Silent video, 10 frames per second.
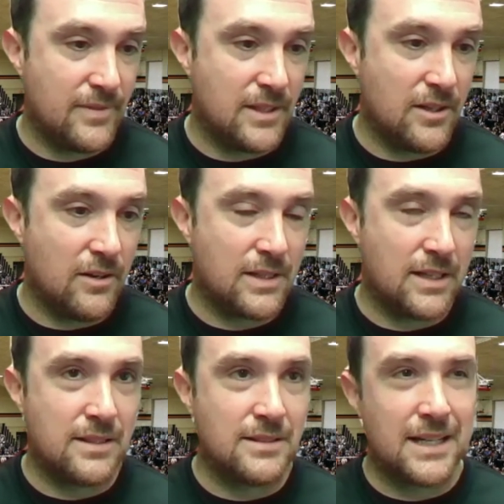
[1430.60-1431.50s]
you know, and I
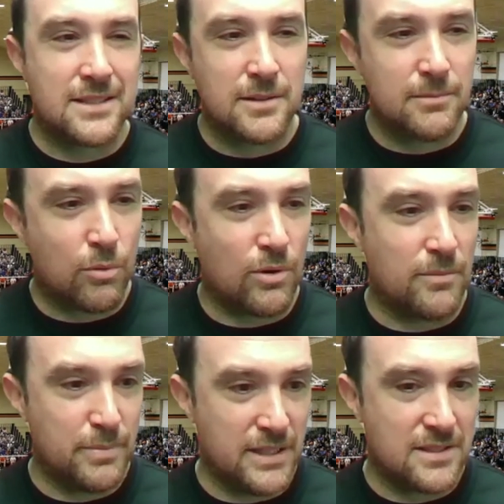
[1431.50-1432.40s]
think that's an
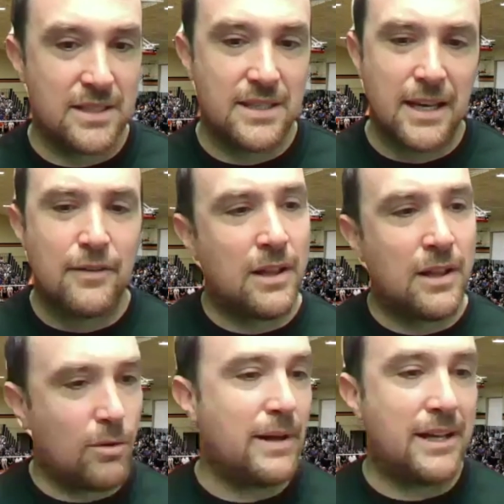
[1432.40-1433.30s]
important piece. Like, yeah,
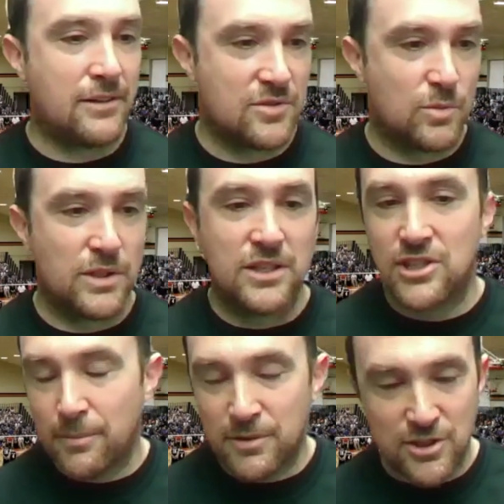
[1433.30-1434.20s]
volleyball matters. Winning
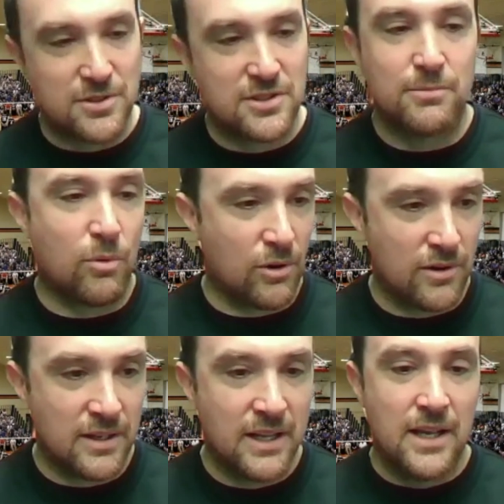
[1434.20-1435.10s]
championships is
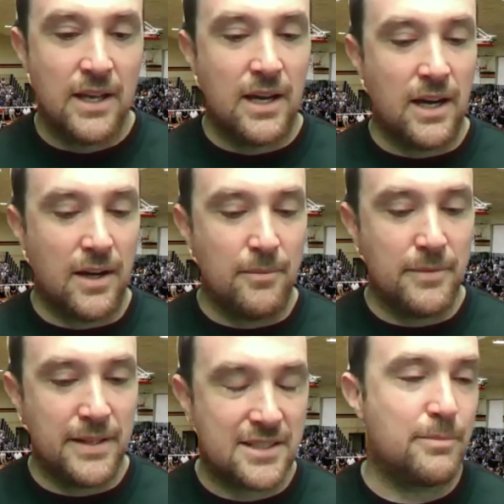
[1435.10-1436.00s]
important. Um,
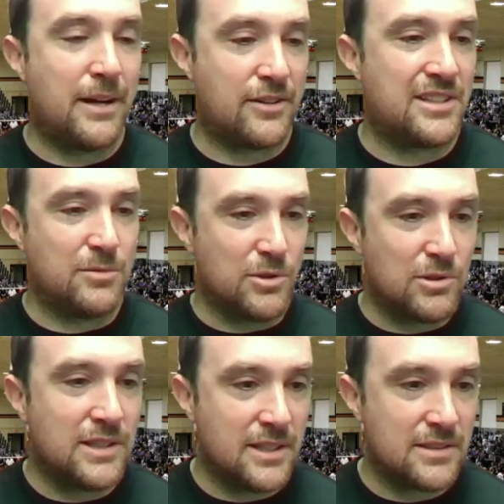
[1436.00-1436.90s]
it's about
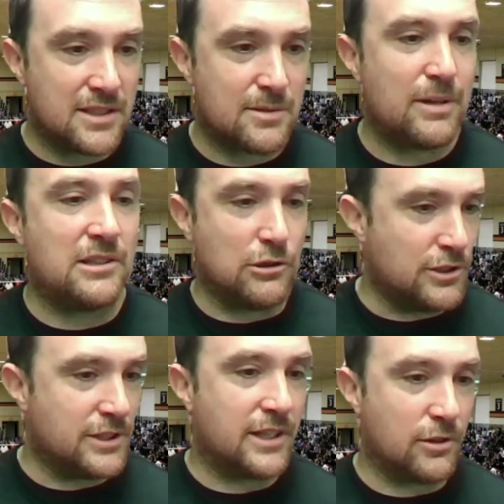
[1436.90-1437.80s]
community. It's about
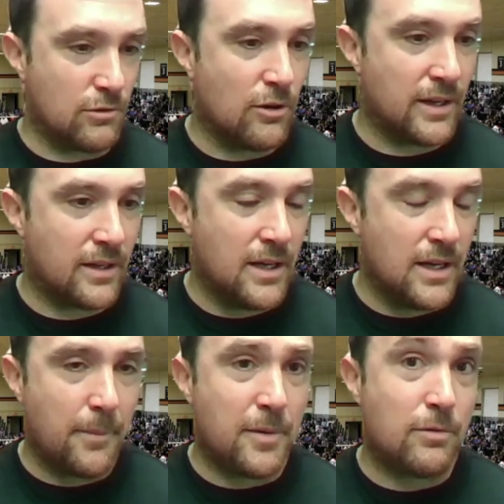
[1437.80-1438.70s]
learning and growing.
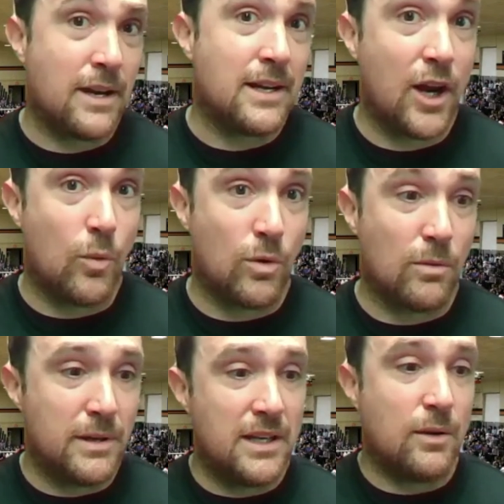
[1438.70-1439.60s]
I mean, right now we're
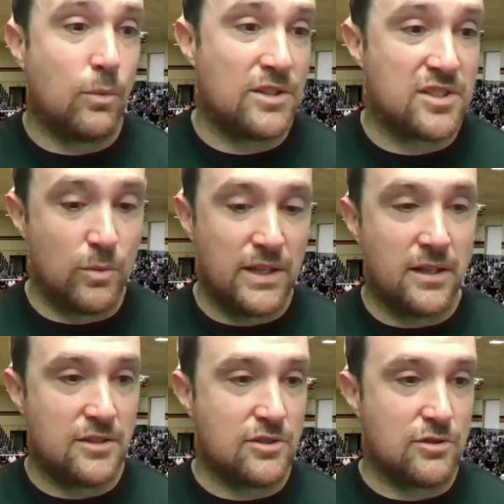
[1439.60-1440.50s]
meeting once a week
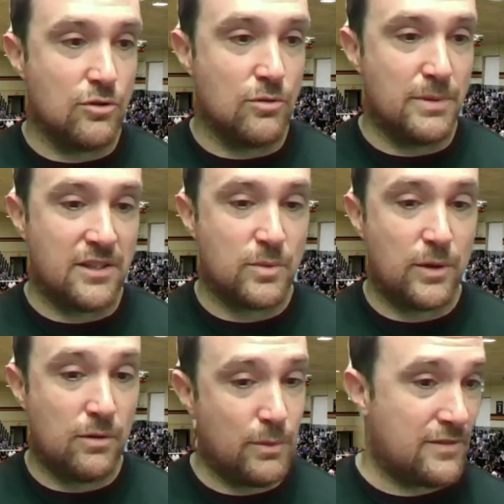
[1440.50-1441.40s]
on Zoom because we, we